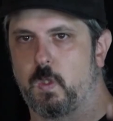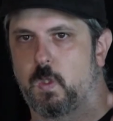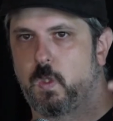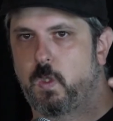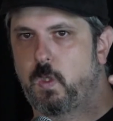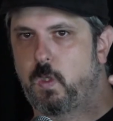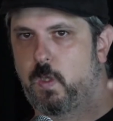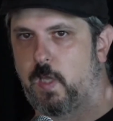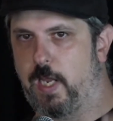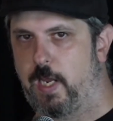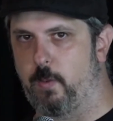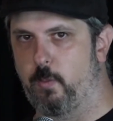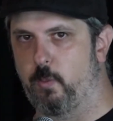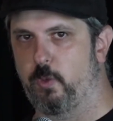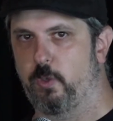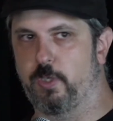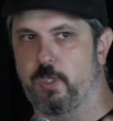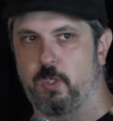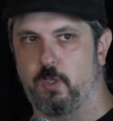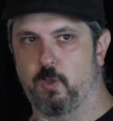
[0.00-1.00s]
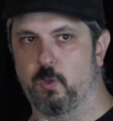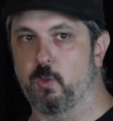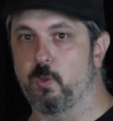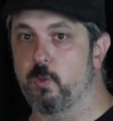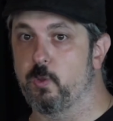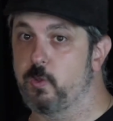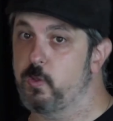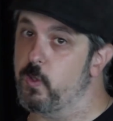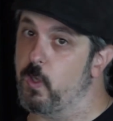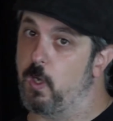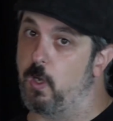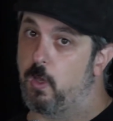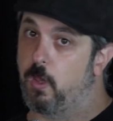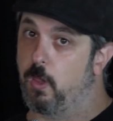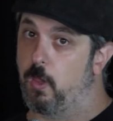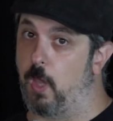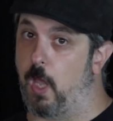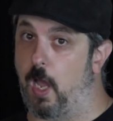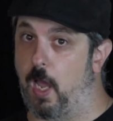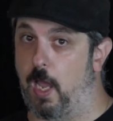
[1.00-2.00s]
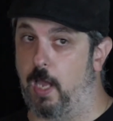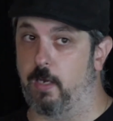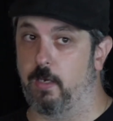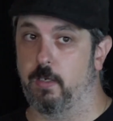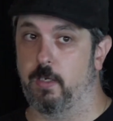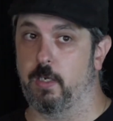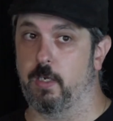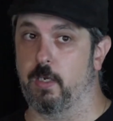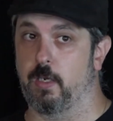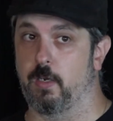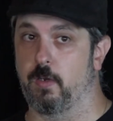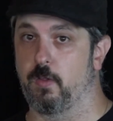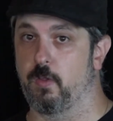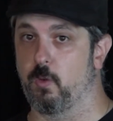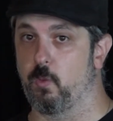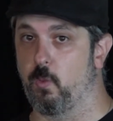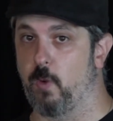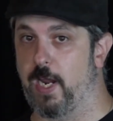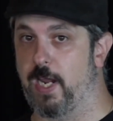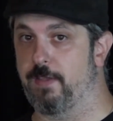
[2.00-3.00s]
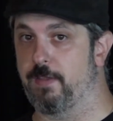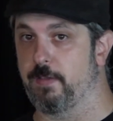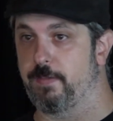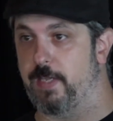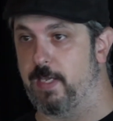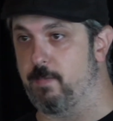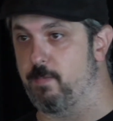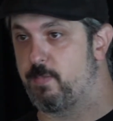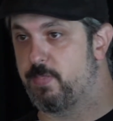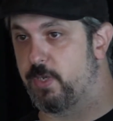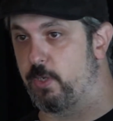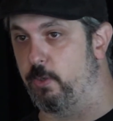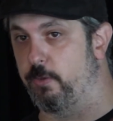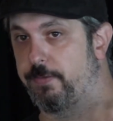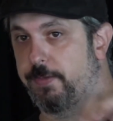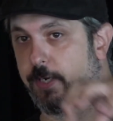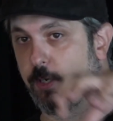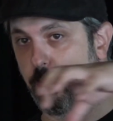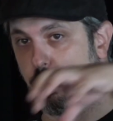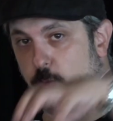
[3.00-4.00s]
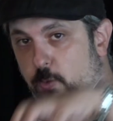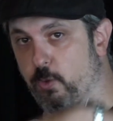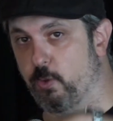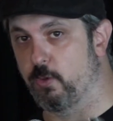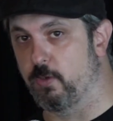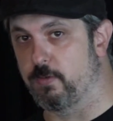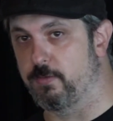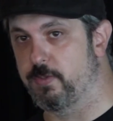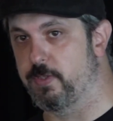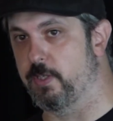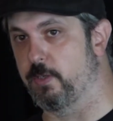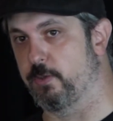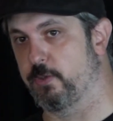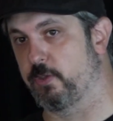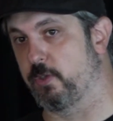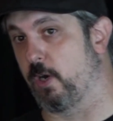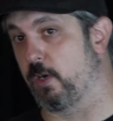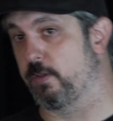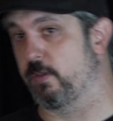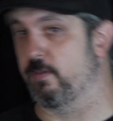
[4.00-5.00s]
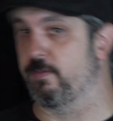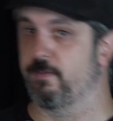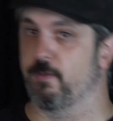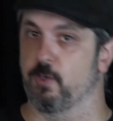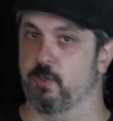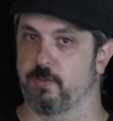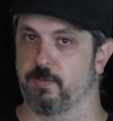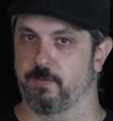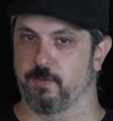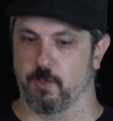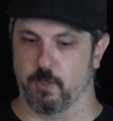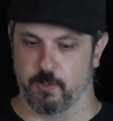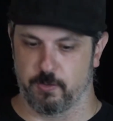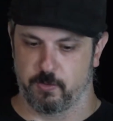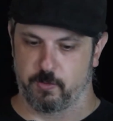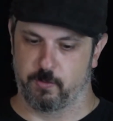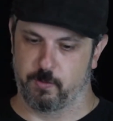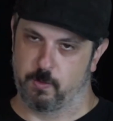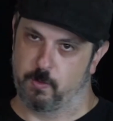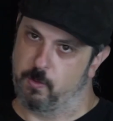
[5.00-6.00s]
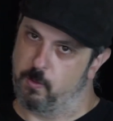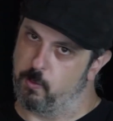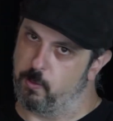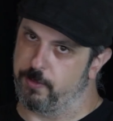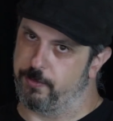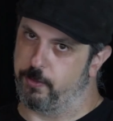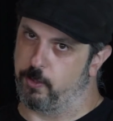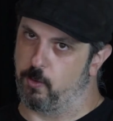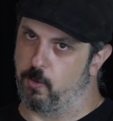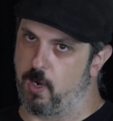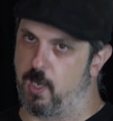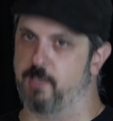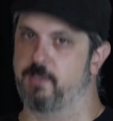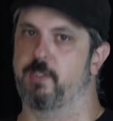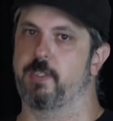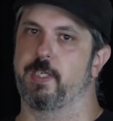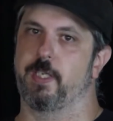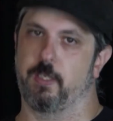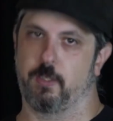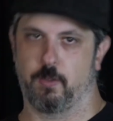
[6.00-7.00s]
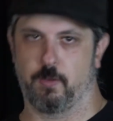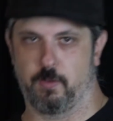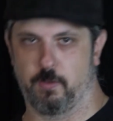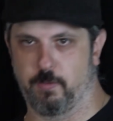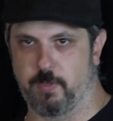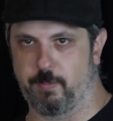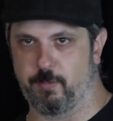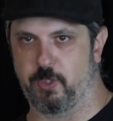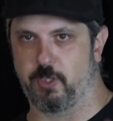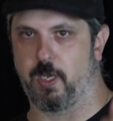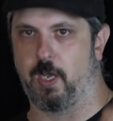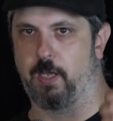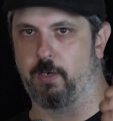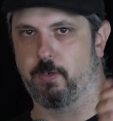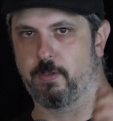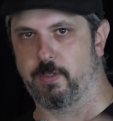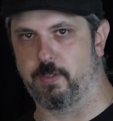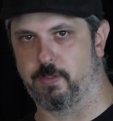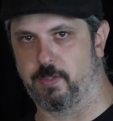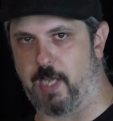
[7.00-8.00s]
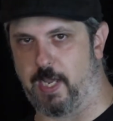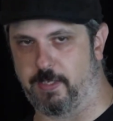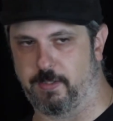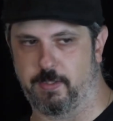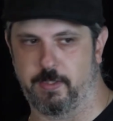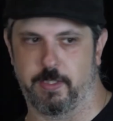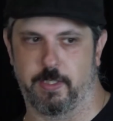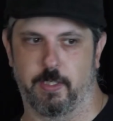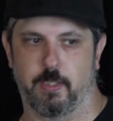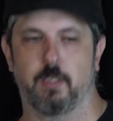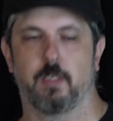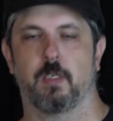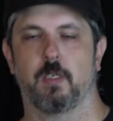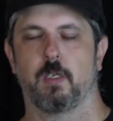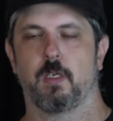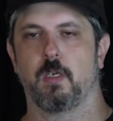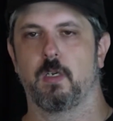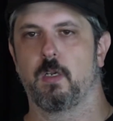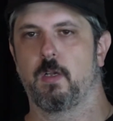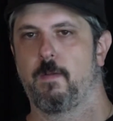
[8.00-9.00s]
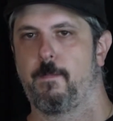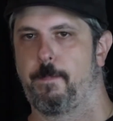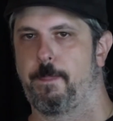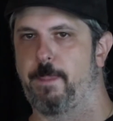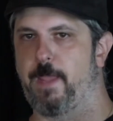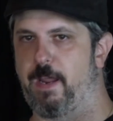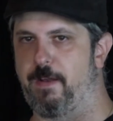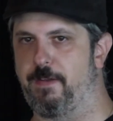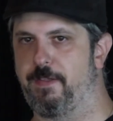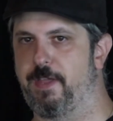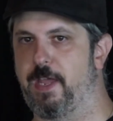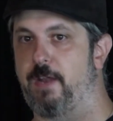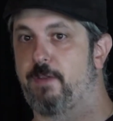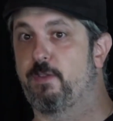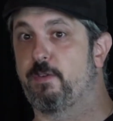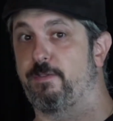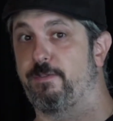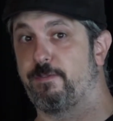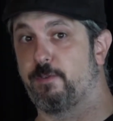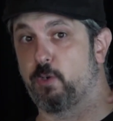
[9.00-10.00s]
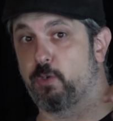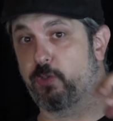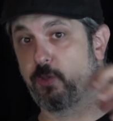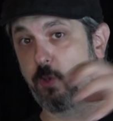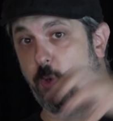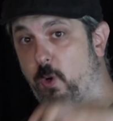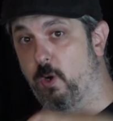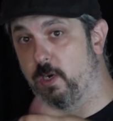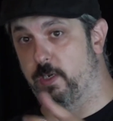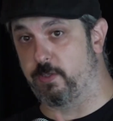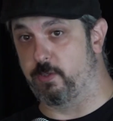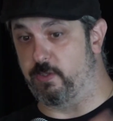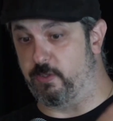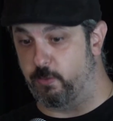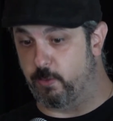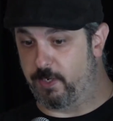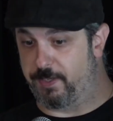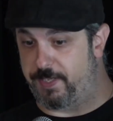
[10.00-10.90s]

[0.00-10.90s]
they will use a lot in the way that they build their grooves. They'll start the first verse with the cross stick or the rim shot or the side stick, and then the first chorus is where they